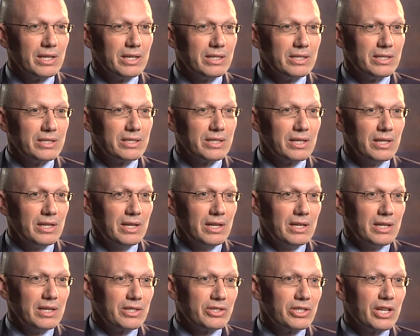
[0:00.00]
It's
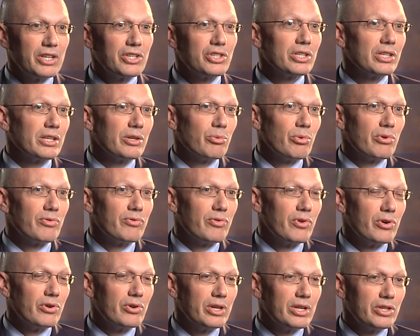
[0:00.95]
essentially
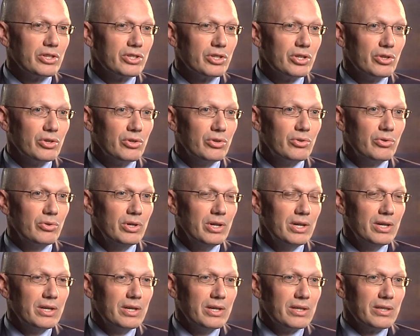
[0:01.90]
referring to
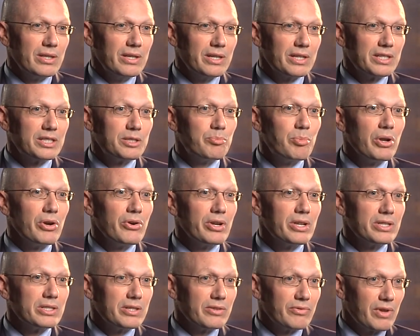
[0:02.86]
the
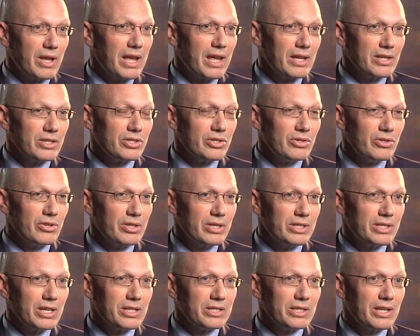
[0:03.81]
experience of cancer
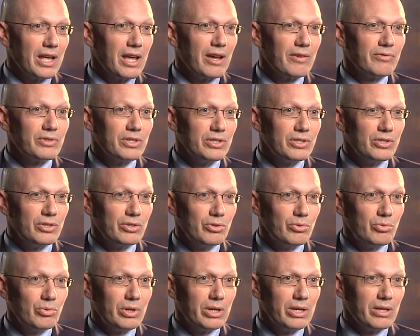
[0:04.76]
that doesn't have to do
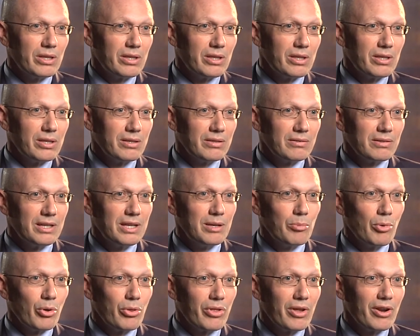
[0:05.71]
with
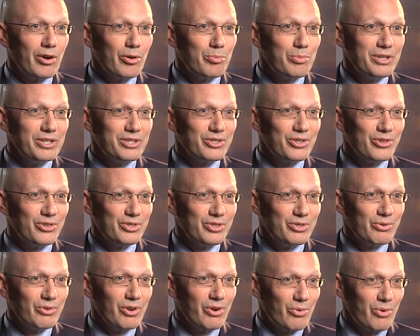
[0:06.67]
chemotherapy,
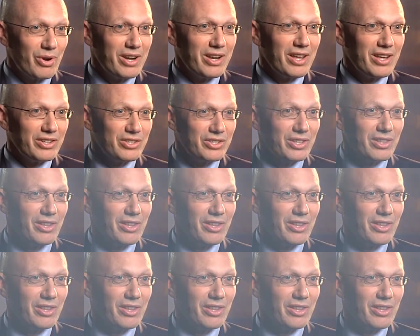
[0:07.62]
surgery, or radiation